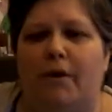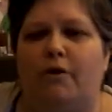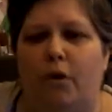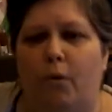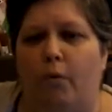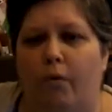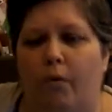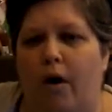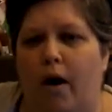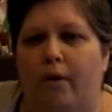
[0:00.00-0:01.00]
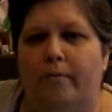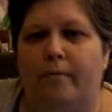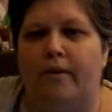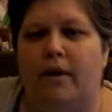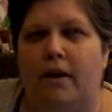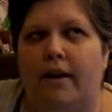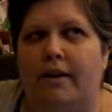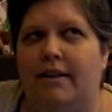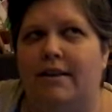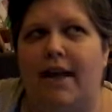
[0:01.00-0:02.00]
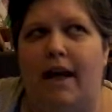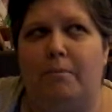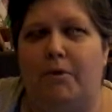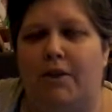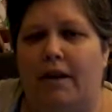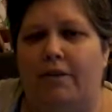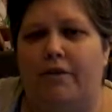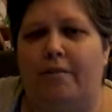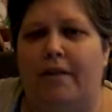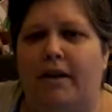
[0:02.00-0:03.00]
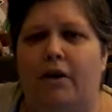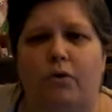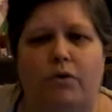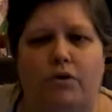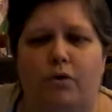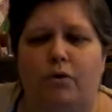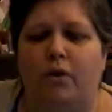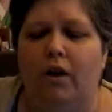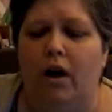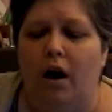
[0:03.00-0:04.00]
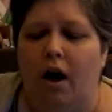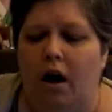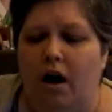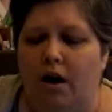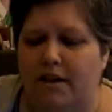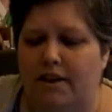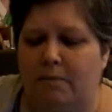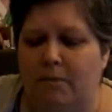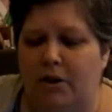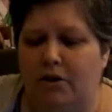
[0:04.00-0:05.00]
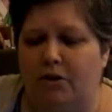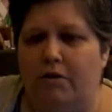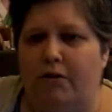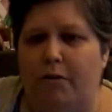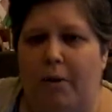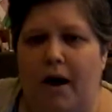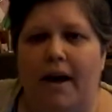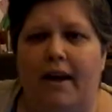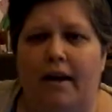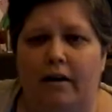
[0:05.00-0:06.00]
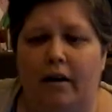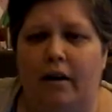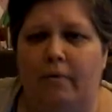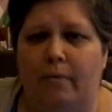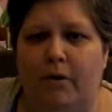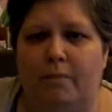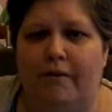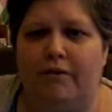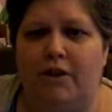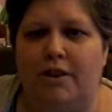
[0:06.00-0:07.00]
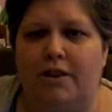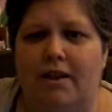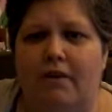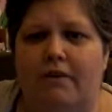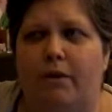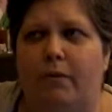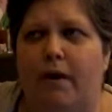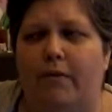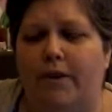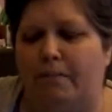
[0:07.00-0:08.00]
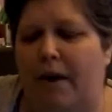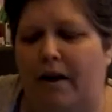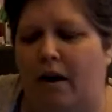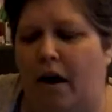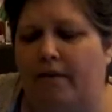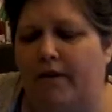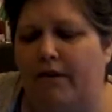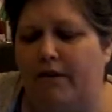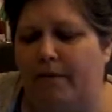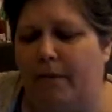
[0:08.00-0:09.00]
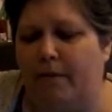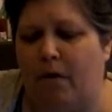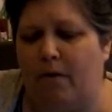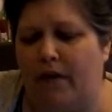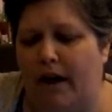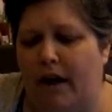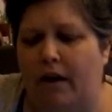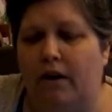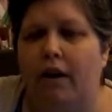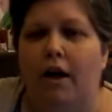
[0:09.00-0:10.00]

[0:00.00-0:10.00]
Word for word: And so, um... I think it's ten percent or something goes to autism research if you buy um, your beverages there. So we always buy a coffee or something while we're there.